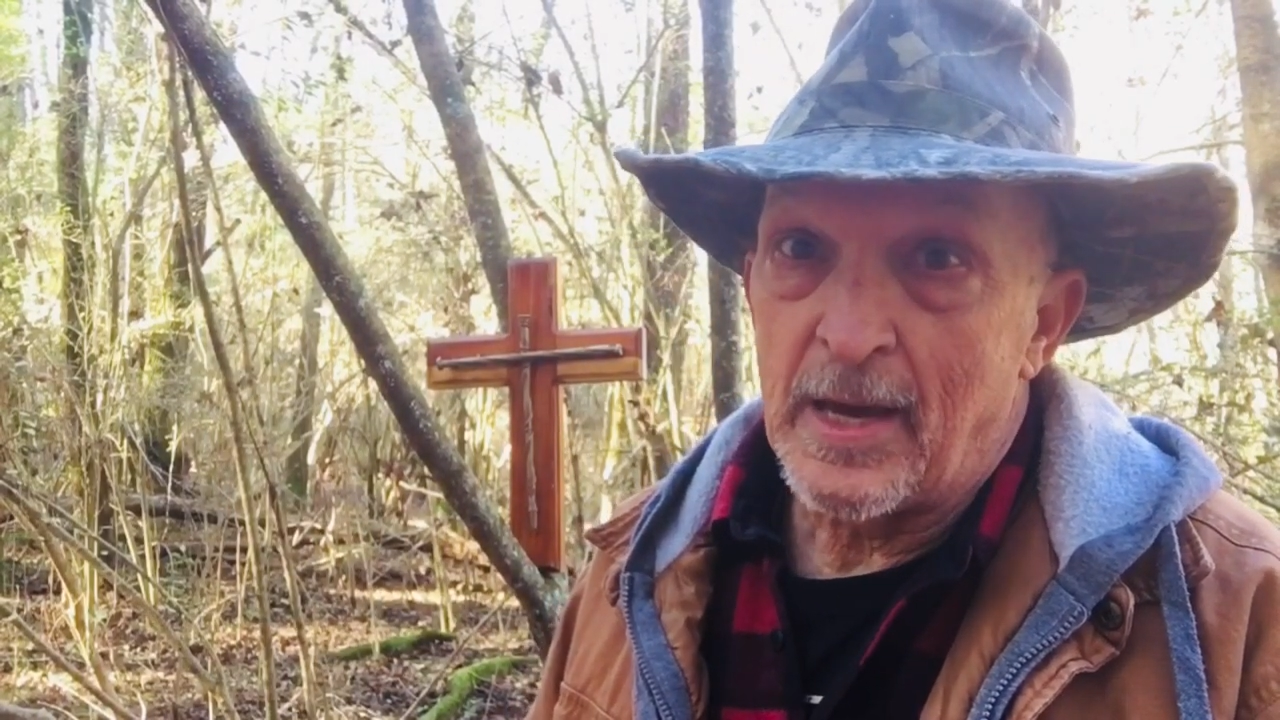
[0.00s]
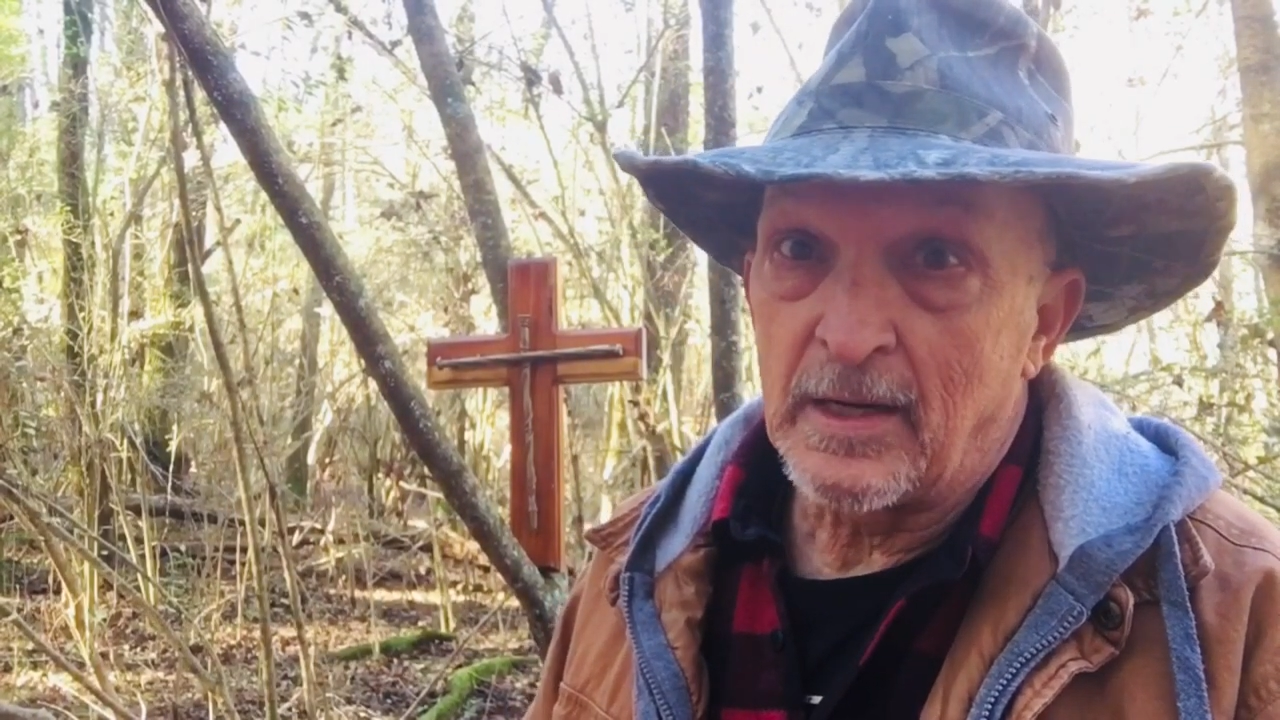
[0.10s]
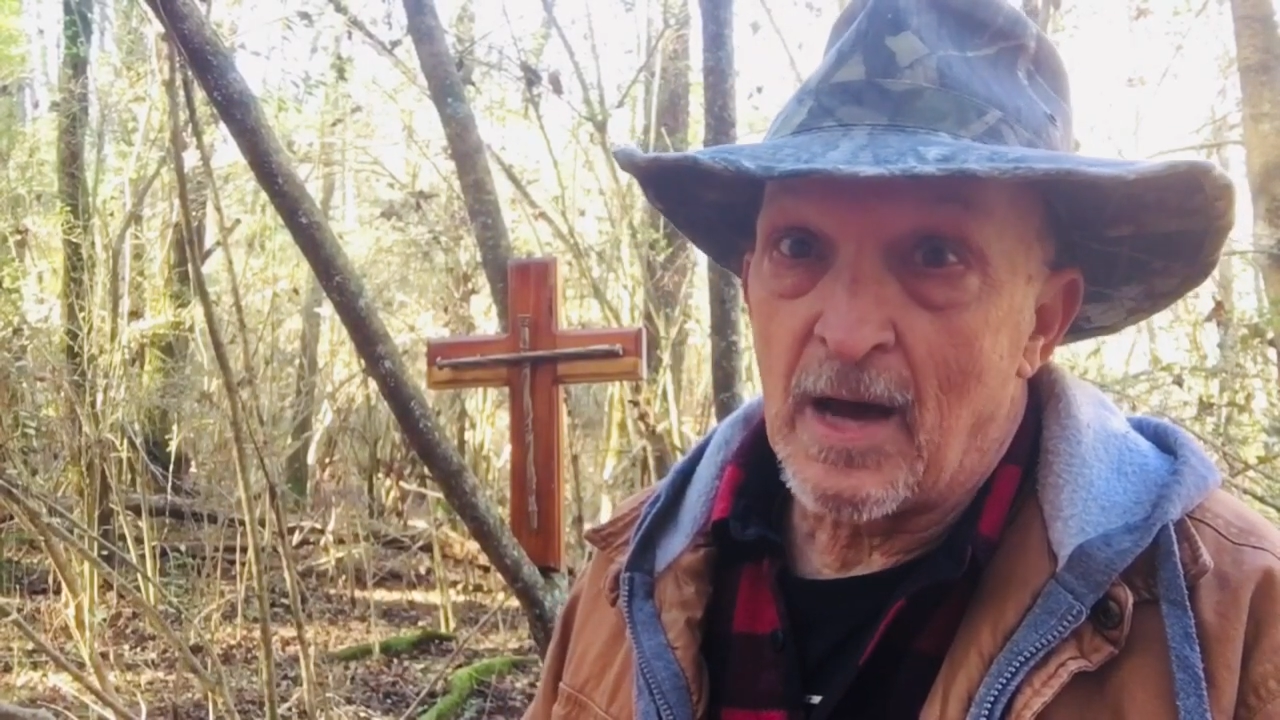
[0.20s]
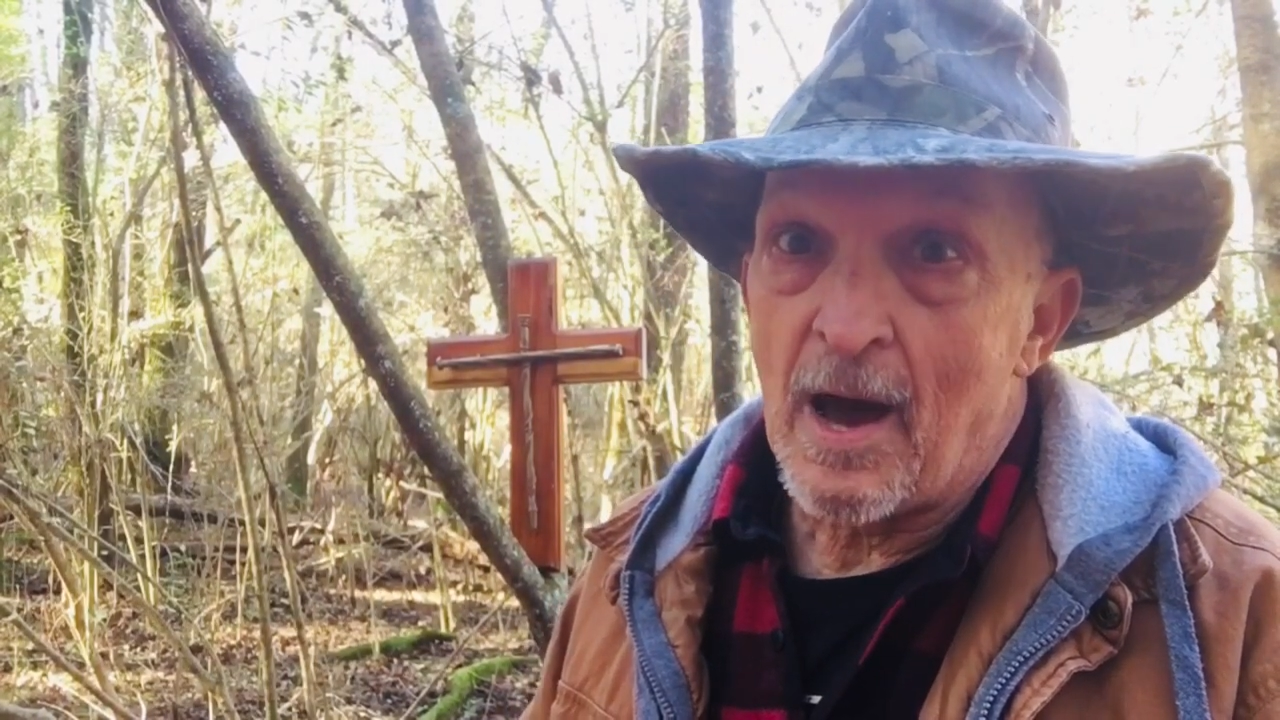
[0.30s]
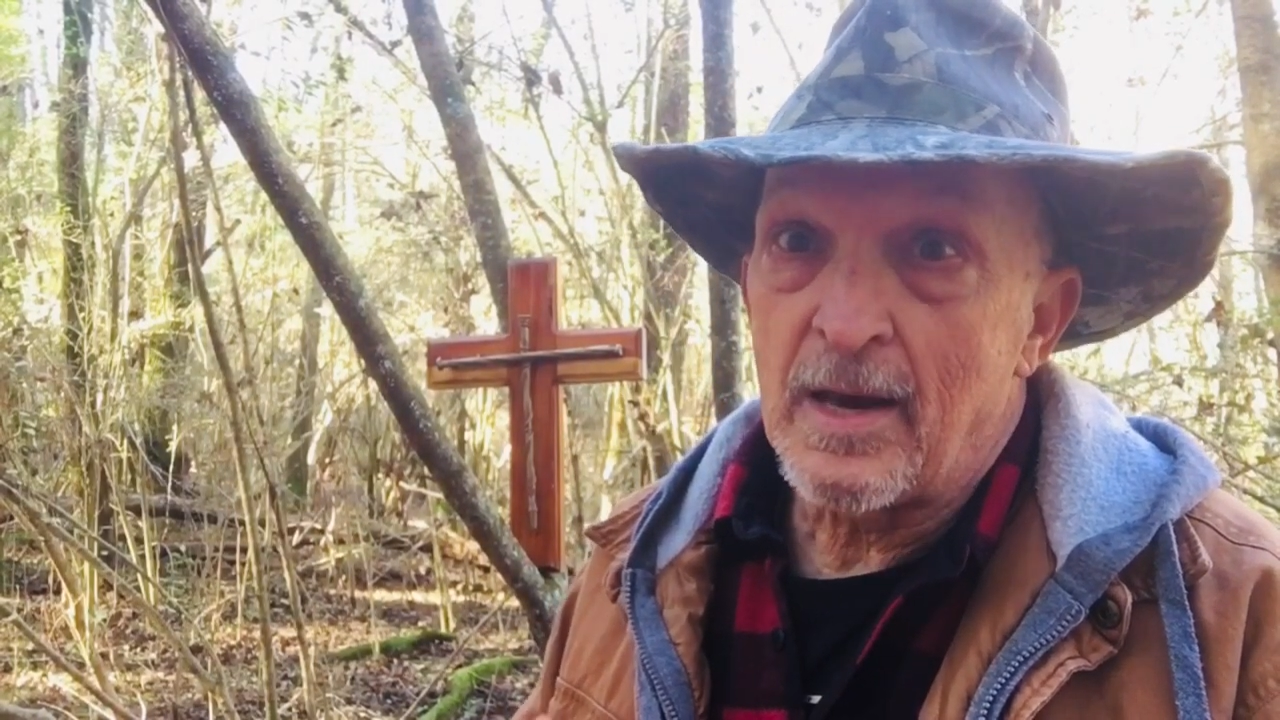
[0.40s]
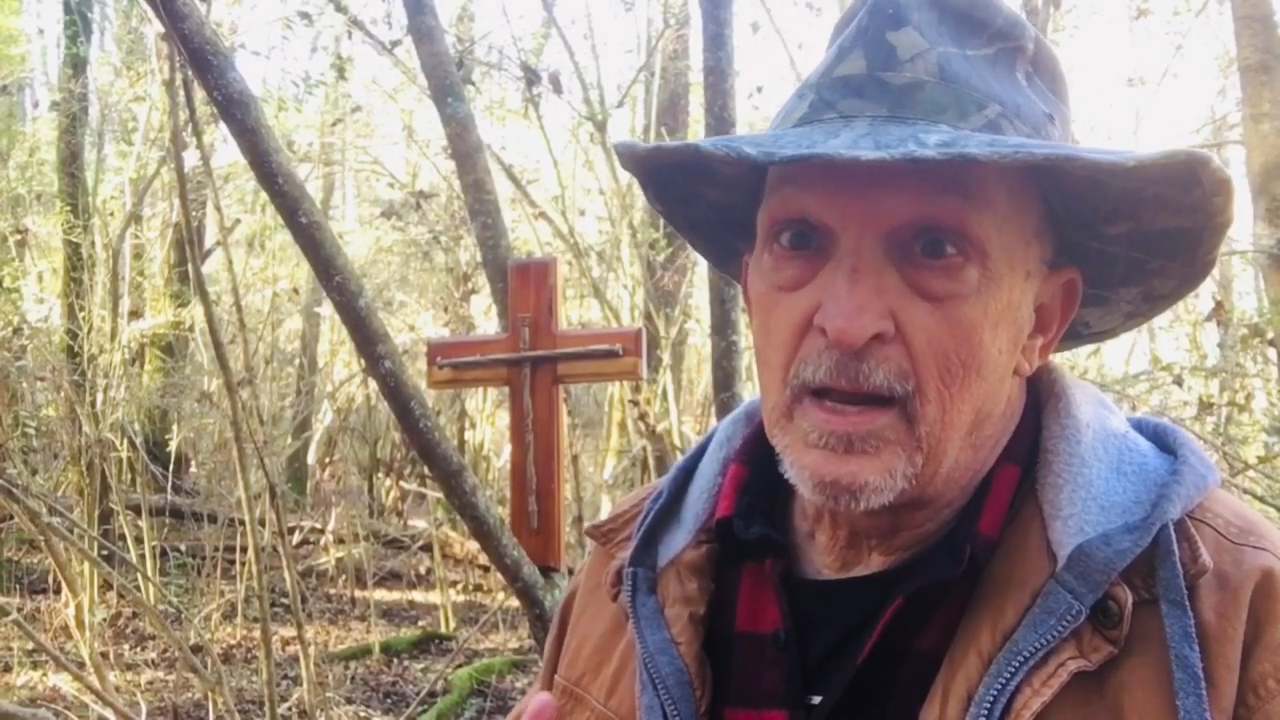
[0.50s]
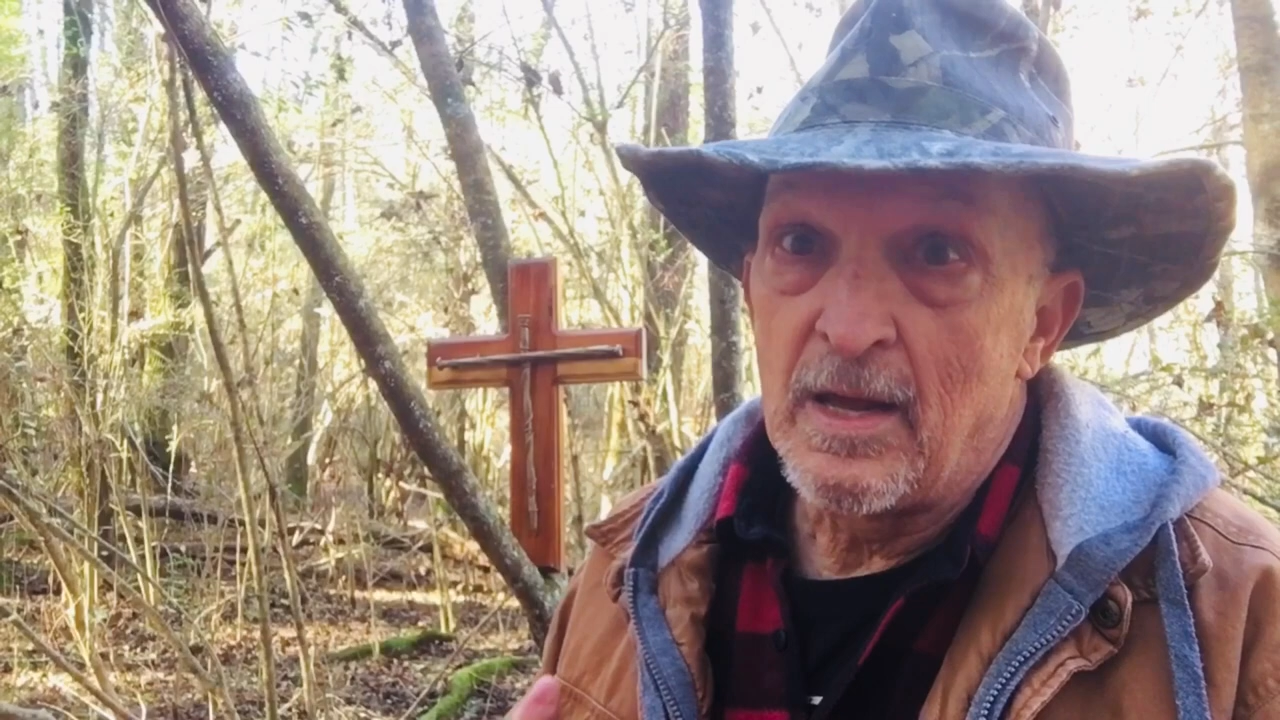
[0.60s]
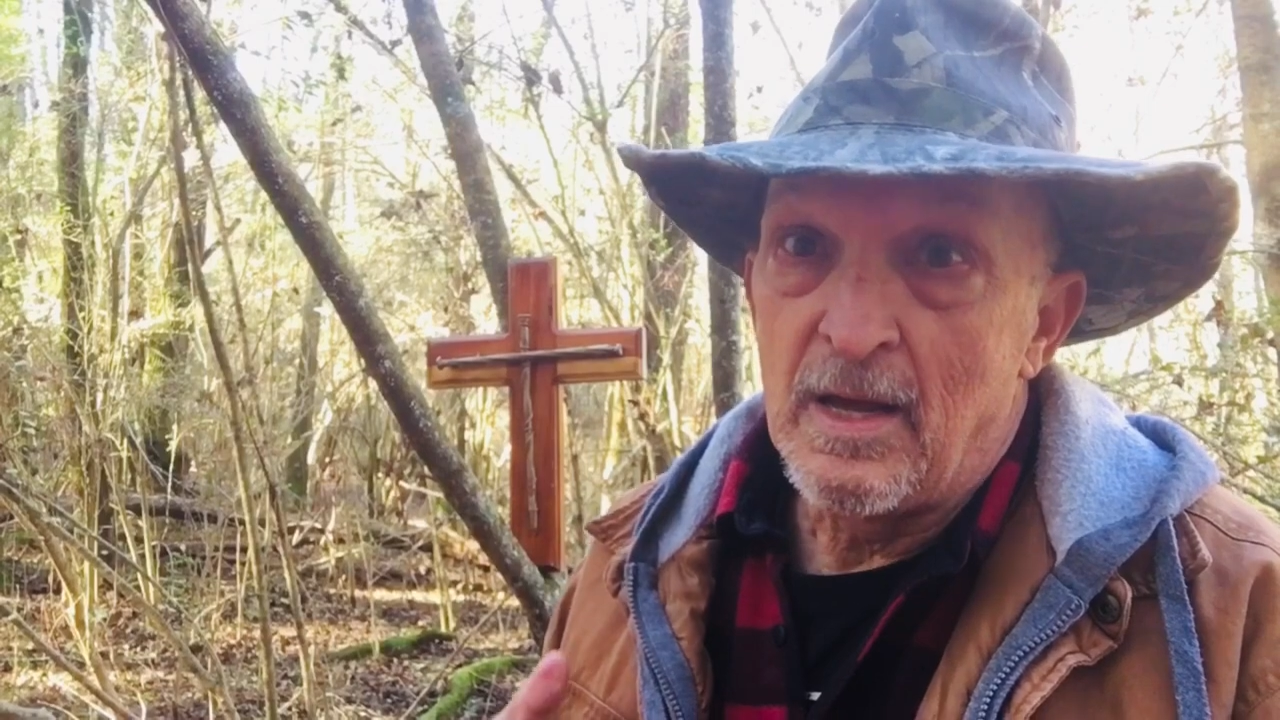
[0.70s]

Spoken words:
And God